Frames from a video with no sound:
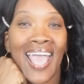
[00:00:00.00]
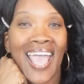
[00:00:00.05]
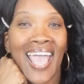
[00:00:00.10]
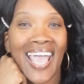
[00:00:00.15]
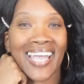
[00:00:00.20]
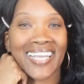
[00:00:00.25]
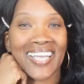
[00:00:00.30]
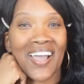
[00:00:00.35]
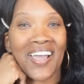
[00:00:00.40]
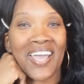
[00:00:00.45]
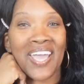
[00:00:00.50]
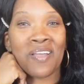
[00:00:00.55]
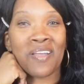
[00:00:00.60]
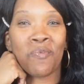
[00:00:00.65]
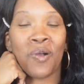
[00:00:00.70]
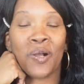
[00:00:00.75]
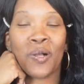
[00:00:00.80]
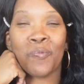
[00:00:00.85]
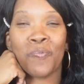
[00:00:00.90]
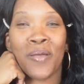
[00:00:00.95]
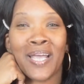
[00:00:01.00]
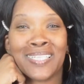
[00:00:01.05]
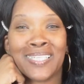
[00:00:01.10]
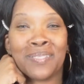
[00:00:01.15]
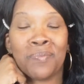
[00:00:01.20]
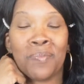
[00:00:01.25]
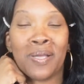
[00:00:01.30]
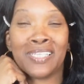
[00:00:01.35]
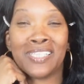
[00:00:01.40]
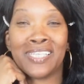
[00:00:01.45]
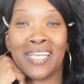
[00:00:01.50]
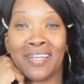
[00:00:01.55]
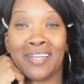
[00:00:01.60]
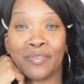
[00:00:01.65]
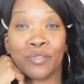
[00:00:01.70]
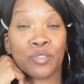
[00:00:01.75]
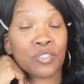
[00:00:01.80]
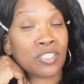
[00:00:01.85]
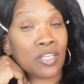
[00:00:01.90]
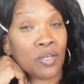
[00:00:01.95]
hey y'all hey welcome back to my
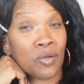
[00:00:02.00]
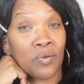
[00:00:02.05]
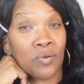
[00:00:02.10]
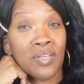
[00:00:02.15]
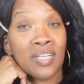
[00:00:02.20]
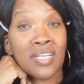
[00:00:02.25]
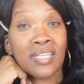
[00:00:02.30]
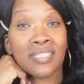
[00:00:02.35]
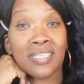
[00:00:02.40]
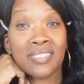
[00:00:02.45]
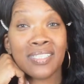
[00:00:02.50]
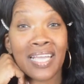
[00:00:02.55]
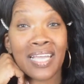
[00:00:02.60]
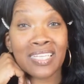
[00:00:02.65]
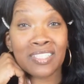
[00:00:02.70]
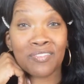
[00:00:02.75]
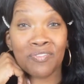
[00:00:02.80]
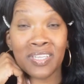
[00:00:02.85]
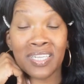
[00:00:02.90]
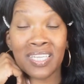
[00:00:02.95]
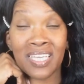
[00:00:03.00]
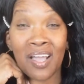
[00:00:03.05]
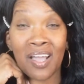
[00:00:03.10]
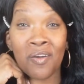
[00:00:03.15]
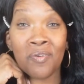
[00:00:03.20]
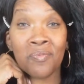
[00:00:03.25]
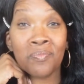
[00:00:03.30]
channel so today's video